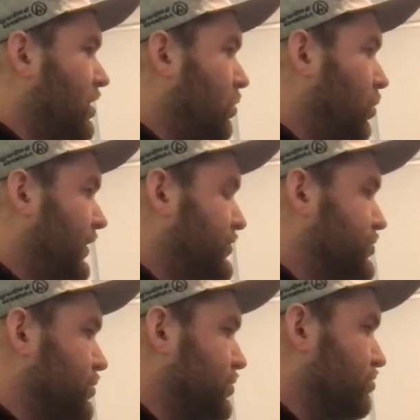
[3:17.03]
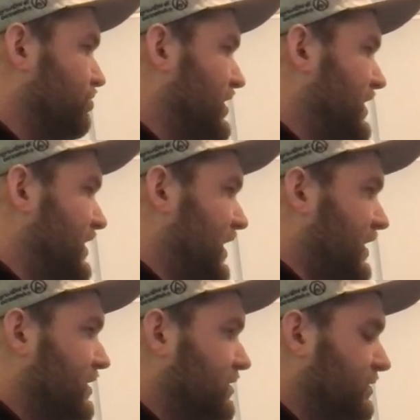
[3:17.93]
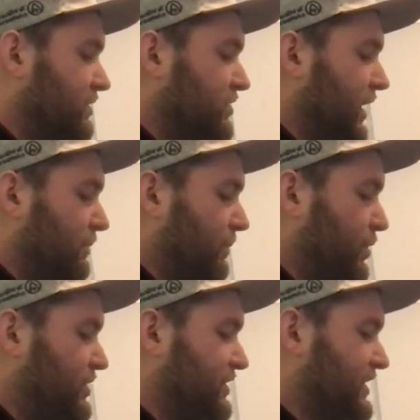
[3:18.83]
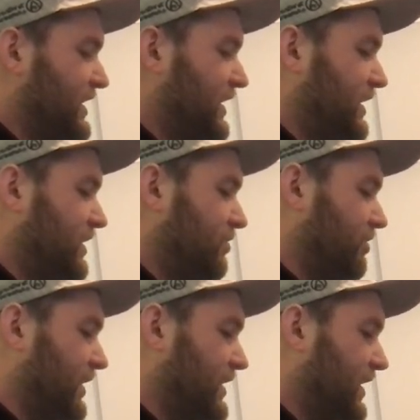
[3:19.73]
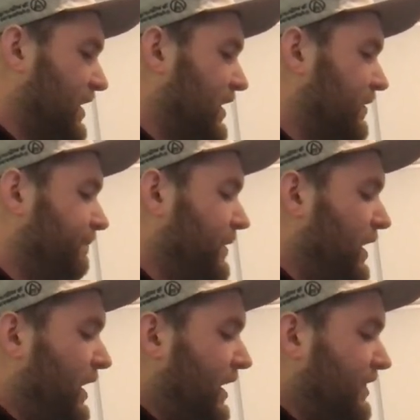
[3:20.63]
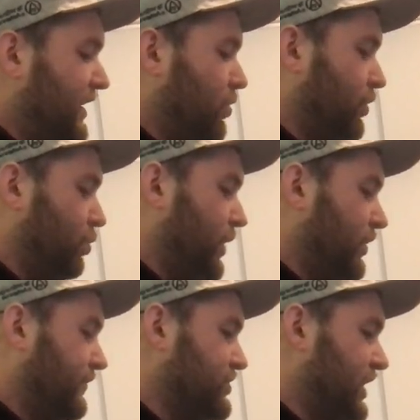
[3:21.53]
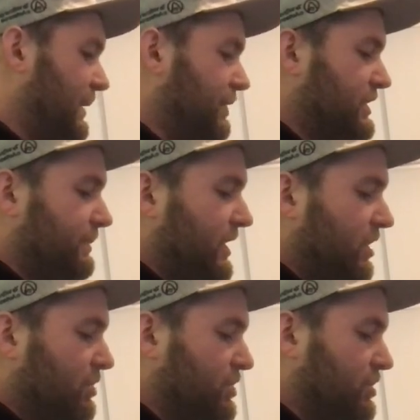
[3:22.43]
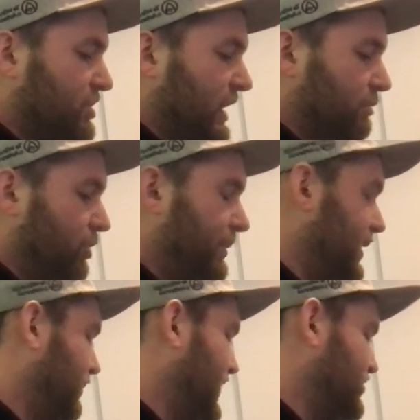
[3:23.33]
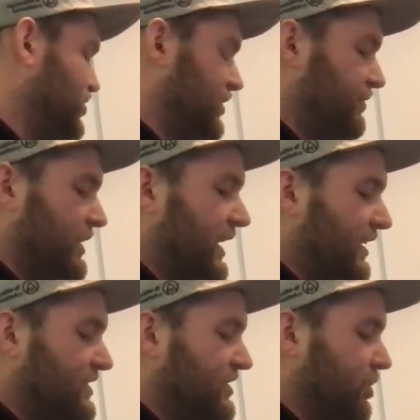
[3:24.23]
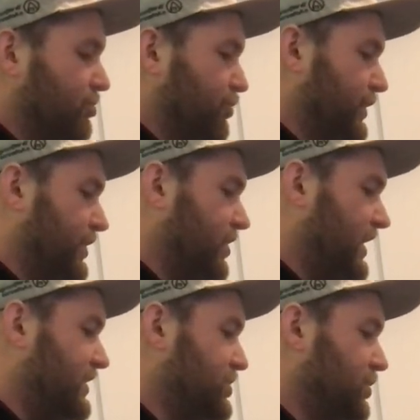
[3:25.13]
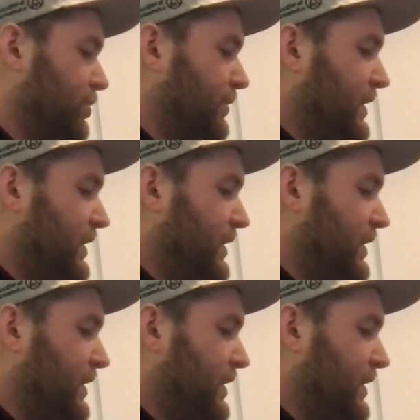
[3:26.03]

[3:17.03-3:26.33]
1, 2, 3 Cyber Emergency, great card. Then all the one-off cyber spells, Cyber Repair Plant, search for your Galaxy Soldier or your Kaiju.